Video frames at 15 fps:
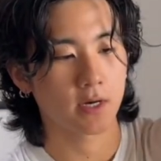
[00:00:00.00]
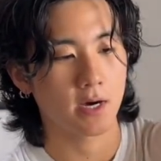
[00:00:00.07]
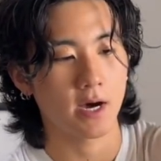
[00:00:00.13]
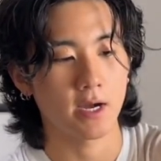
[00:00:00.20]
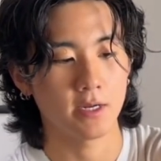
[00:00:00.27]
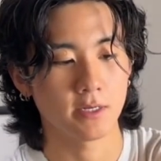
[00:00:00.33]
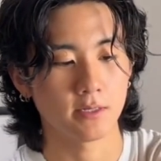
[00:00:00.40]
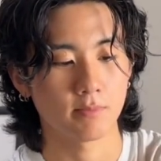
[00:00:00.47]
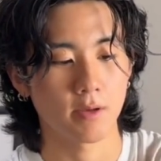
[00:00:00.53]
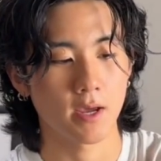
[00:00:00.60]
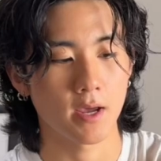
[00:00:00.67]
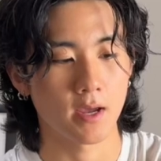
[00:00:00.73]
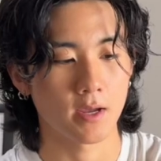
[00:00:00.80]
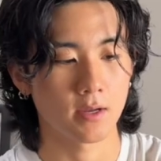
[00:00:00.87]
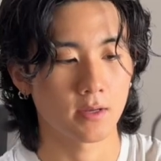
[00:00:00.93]
I did
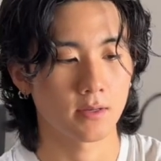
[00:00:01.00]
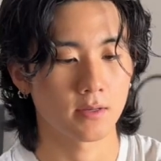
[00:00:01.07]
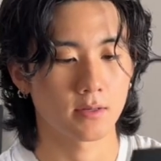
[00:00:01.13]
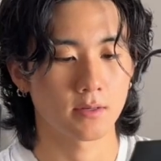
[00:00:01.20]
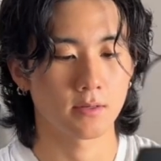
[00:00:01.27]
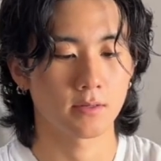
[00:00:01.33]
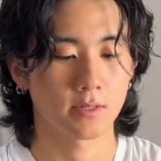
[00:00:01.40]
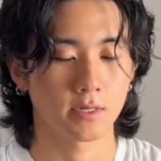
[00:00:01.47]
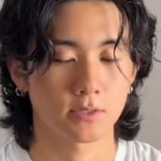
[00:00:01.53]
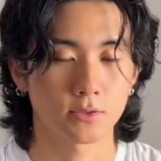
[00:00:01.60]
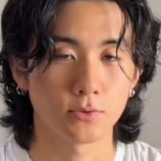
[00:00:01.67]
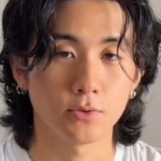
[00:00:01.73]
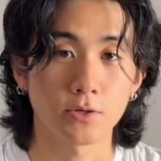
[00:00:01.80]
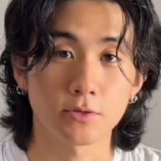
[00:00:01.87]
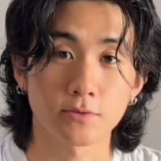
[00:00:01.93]
pay like
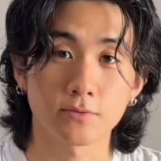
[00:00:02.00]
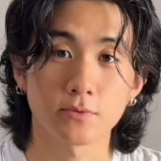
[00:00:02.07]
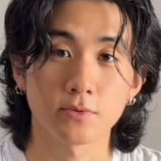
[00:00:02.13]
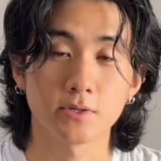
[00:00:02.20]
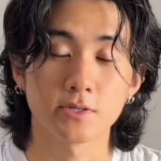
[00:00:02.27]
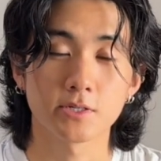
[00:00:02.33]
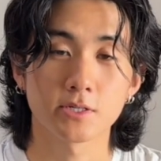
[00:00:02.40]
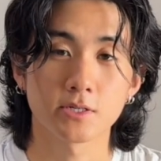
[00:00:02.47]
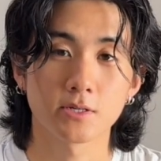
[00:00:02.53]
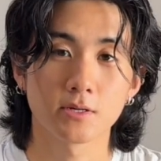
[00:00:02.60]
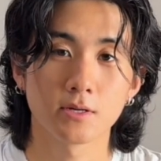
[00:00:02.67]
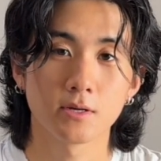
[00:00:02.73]
$200 for this.